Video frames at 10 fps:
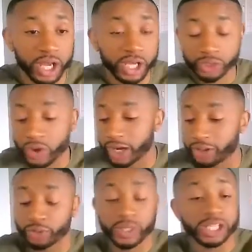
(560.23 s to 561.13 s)
You got a
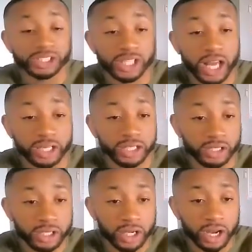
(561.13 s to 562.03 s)

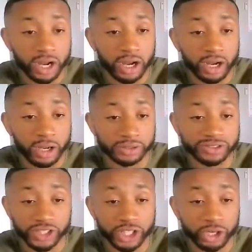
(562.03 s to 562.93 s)
$300
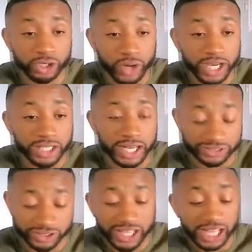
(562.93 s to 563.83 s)
secure credit
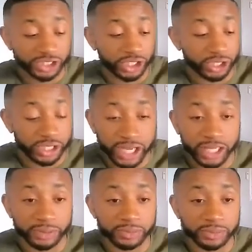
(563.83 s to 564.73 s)
that's attached to your
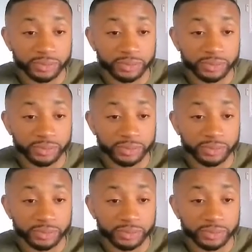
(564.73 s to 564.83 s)
name,